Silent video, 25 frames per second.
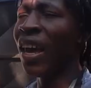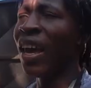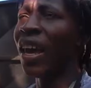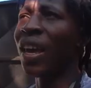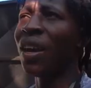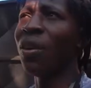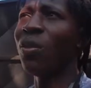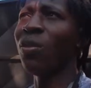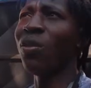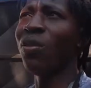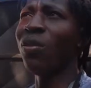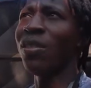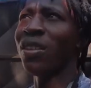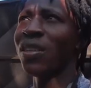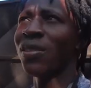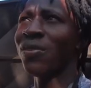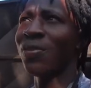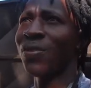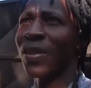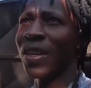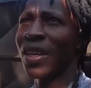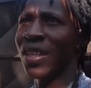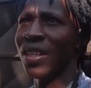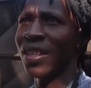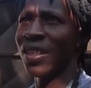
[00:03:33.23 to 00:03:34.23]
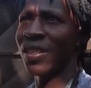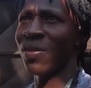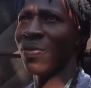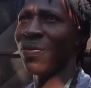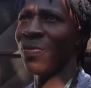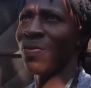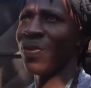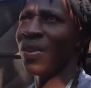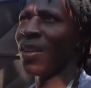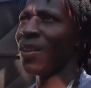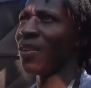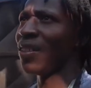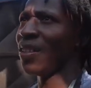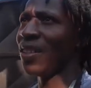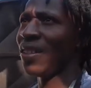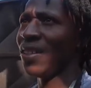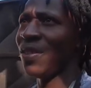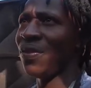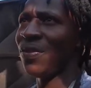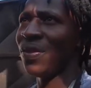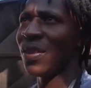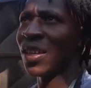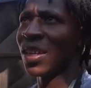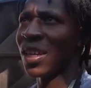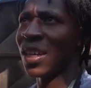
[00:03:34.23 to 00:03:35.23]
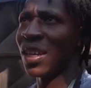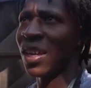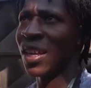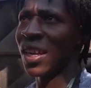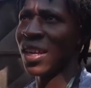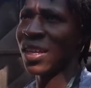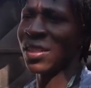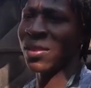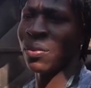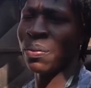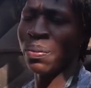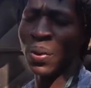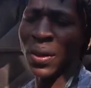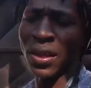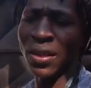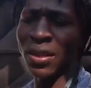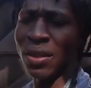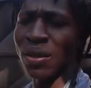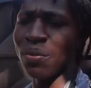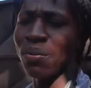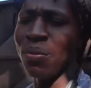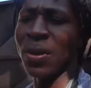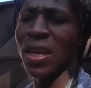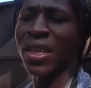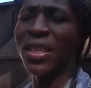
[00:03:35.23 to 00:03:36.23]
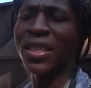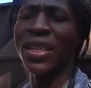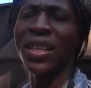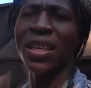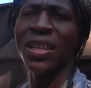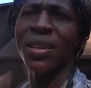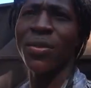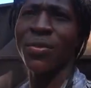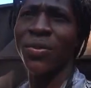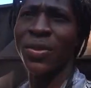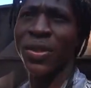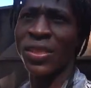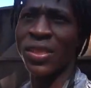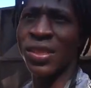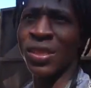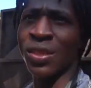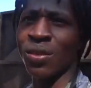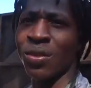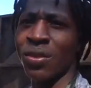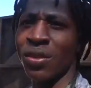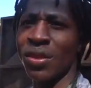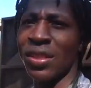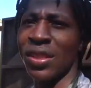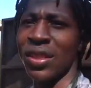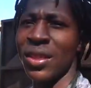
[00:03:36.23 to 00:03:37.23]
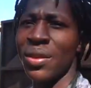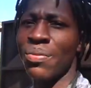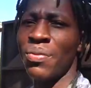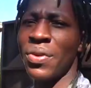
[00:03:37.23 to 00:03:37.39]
I always find it very difficult, like spending money every single day.